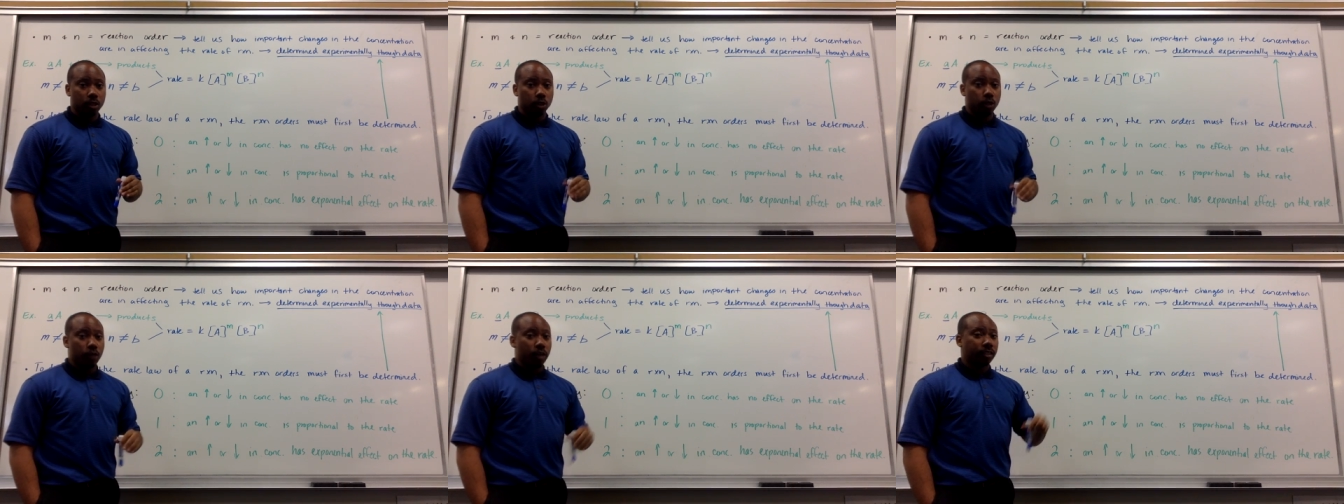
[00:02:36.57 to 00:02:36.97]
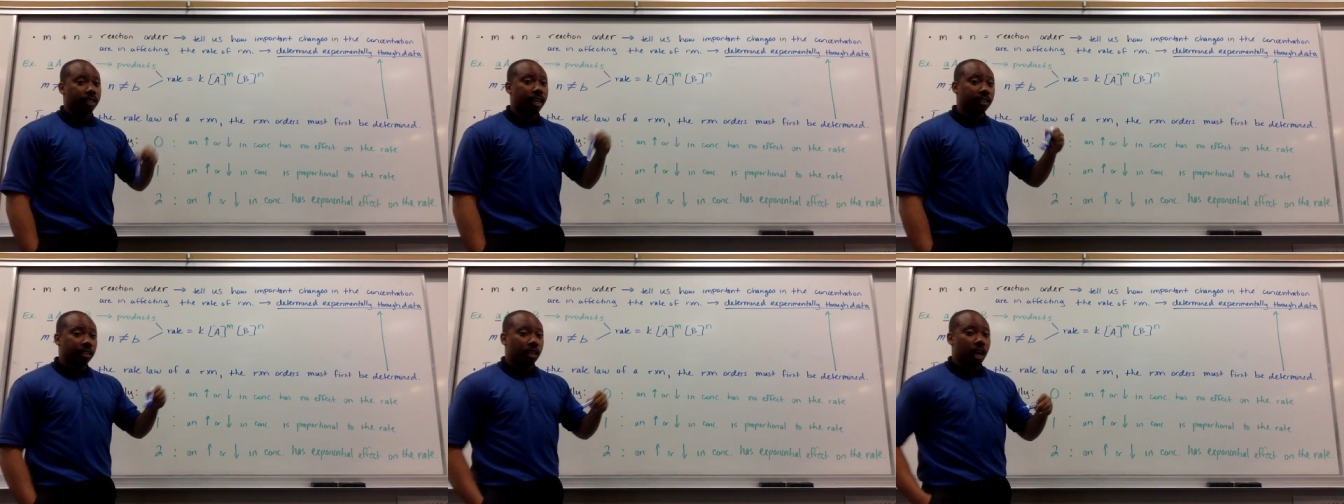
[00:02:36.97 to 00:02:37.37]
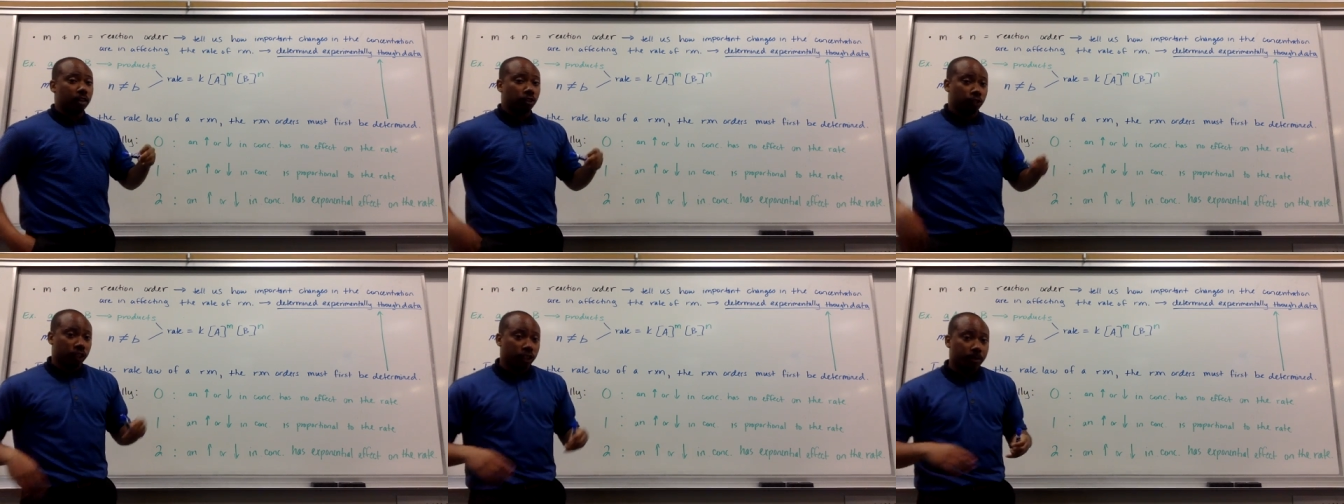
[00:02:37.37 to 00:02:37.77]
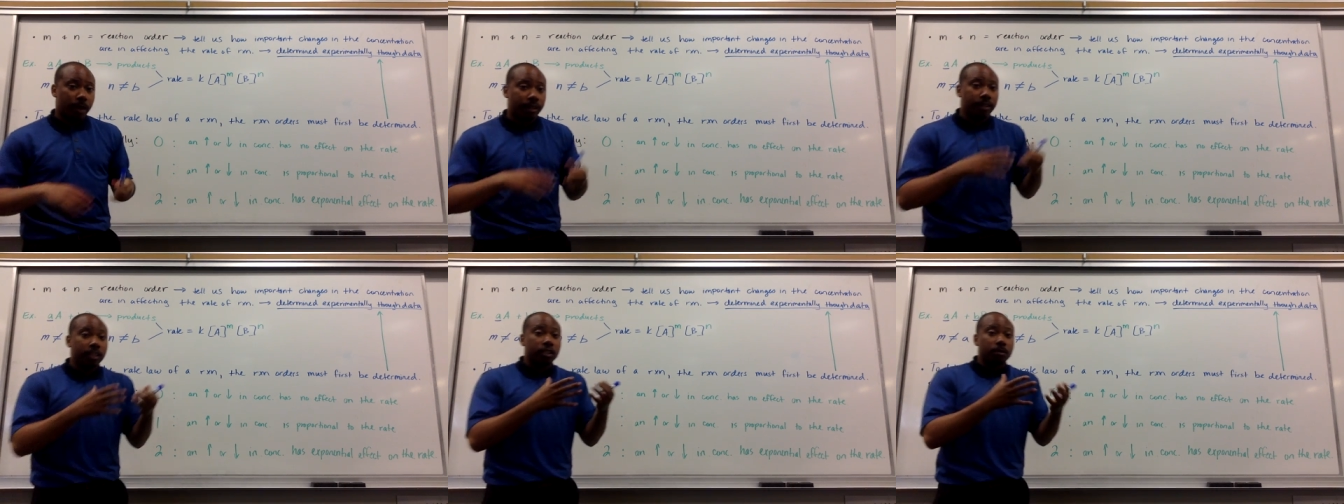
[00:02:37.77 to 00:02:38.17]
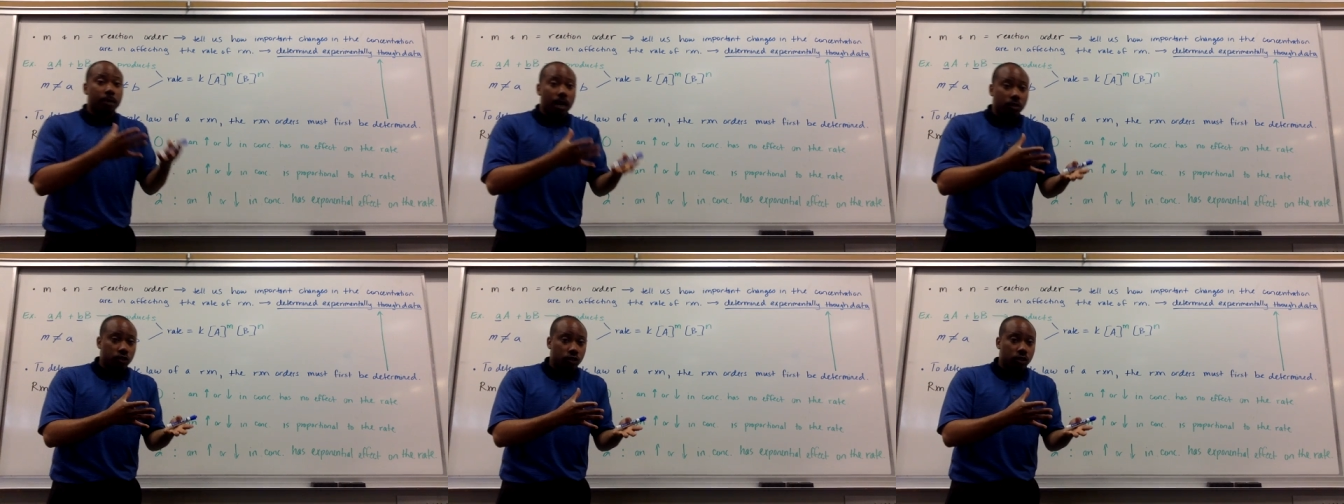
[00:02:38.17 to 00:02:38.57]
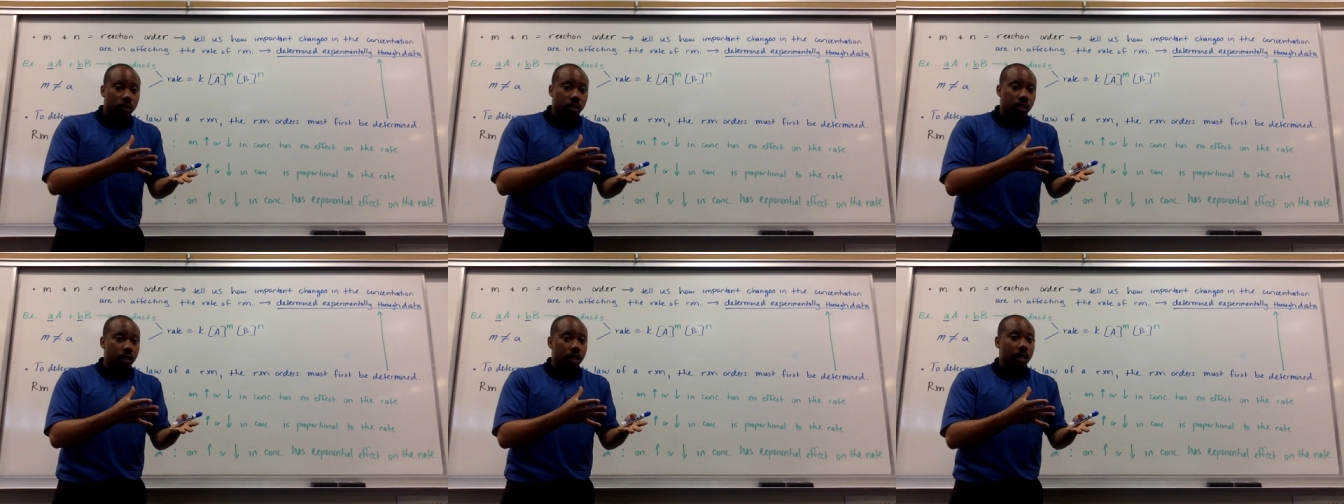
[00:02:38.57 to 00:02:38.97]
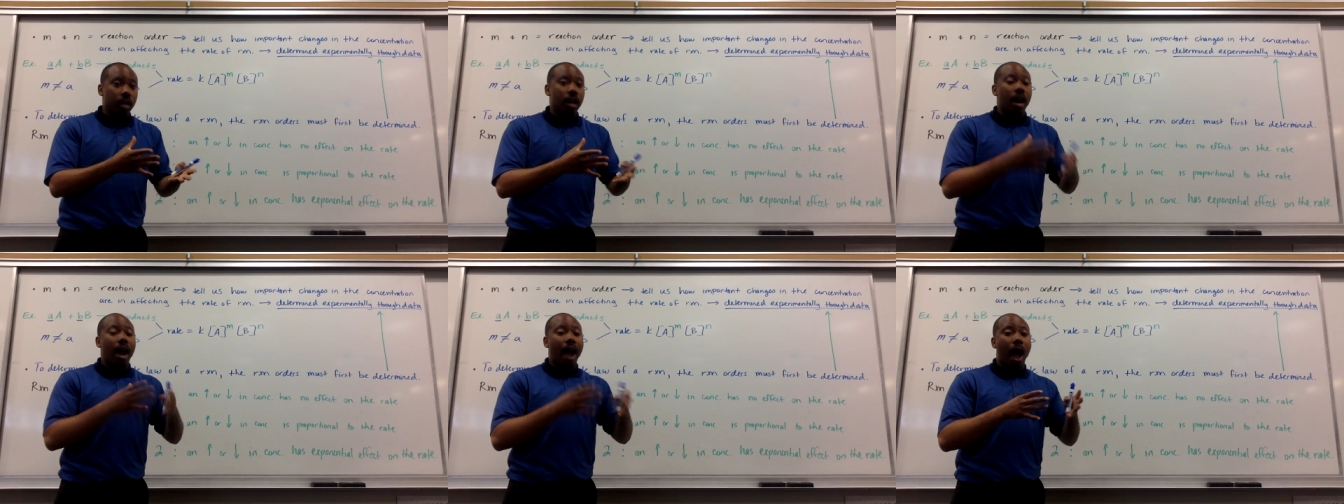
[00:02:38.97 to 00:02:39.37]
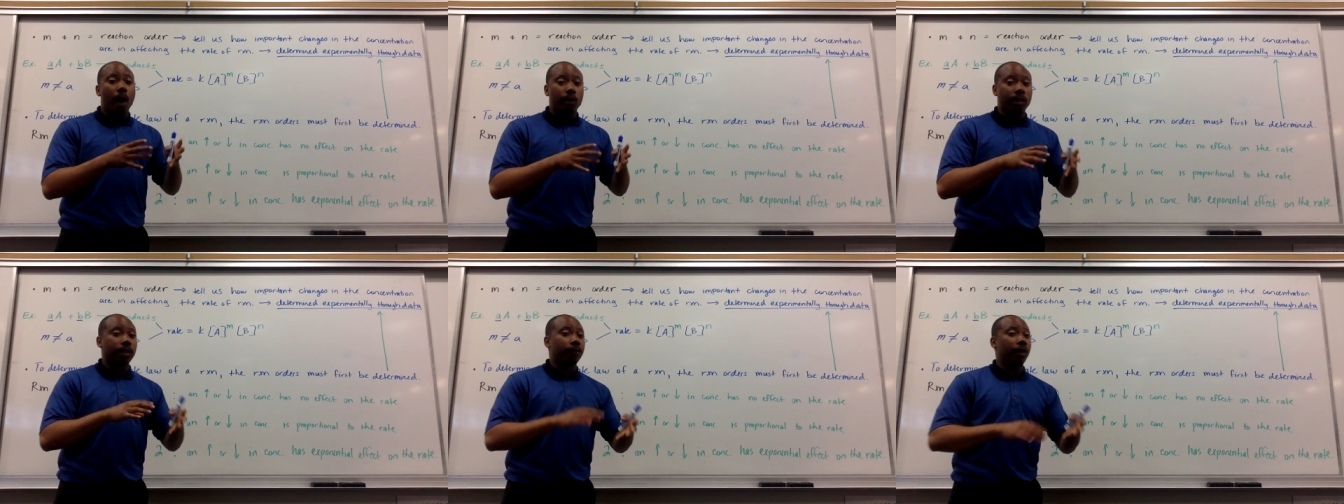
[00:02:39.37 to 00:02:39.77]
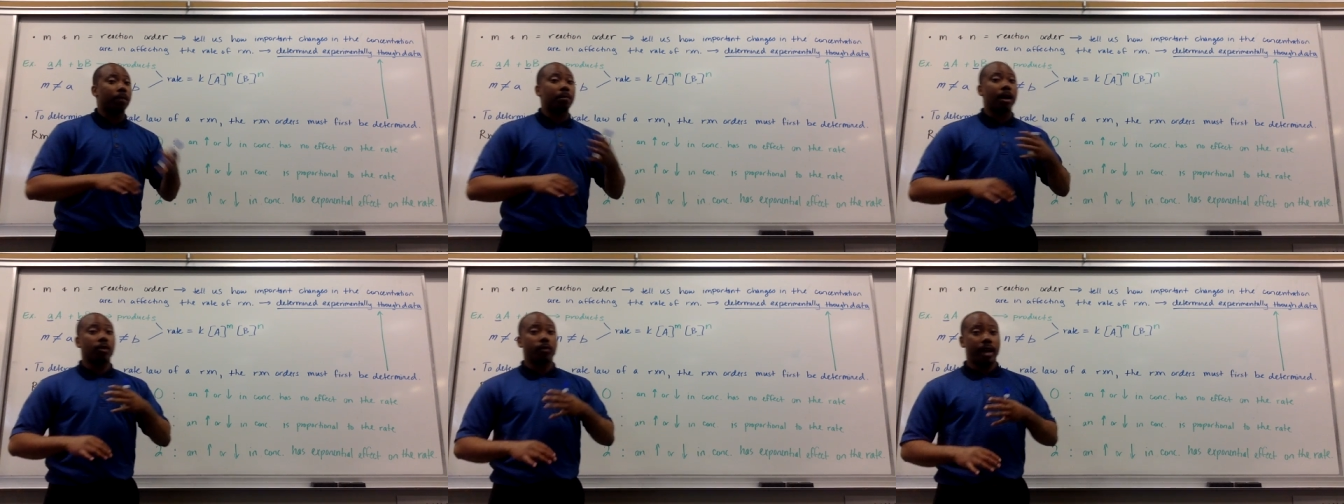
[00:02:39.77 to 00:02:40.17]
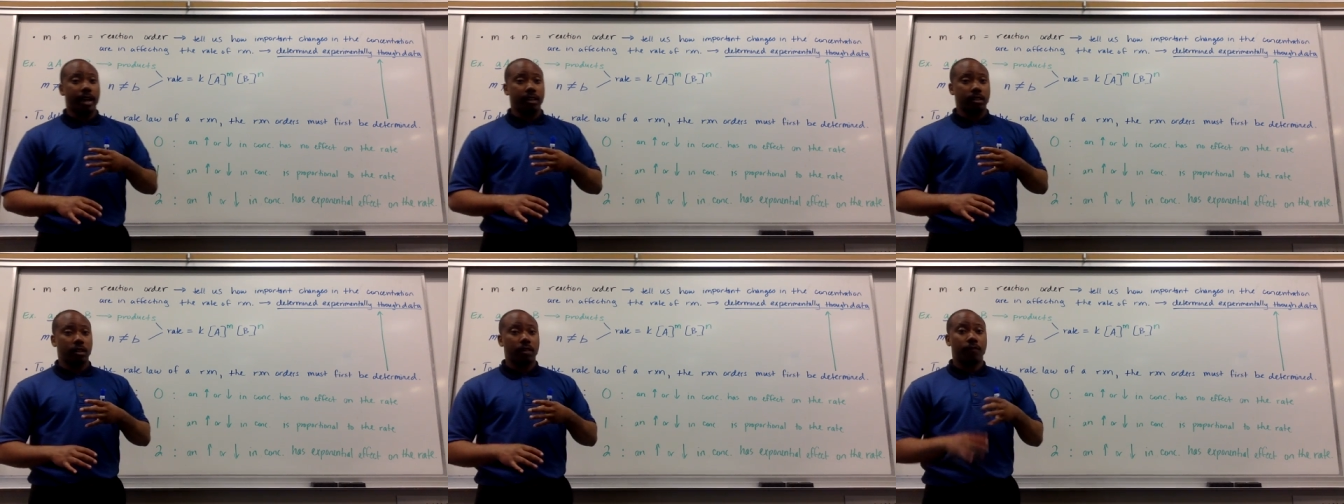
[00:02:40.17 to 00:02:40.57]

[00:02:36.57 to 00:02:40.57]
So if I change the concentration by this much, how will it affect my rate?